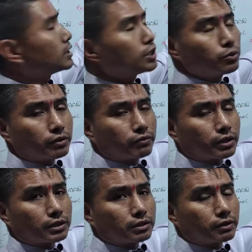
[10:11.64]
Union for
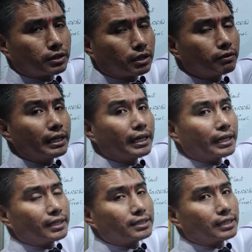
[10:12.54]
Conservation of
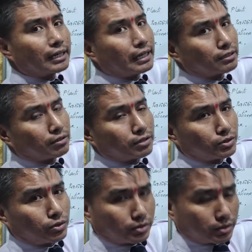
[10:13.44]
Natural
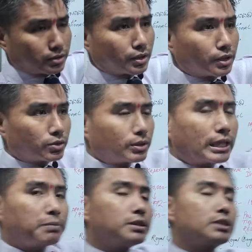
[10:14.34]
Resources. So
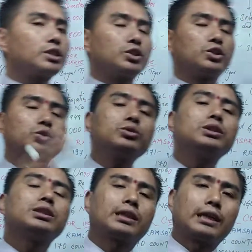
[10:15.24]
that means it's a huge
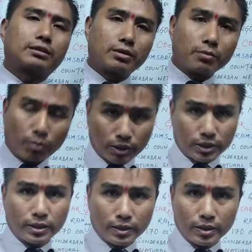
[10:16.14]
international
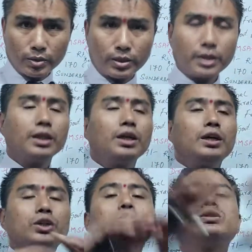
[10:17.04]
body. Okay,
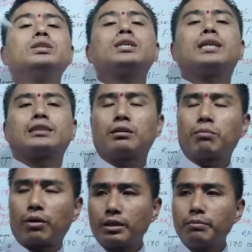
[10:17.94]
huge international
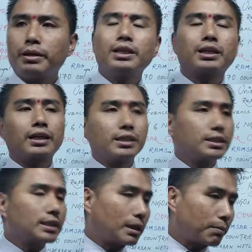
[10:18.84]
body. Many
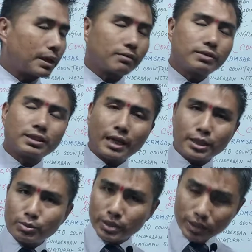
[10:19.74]
countries are a part of this
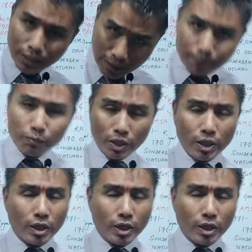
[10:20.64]
IUCN.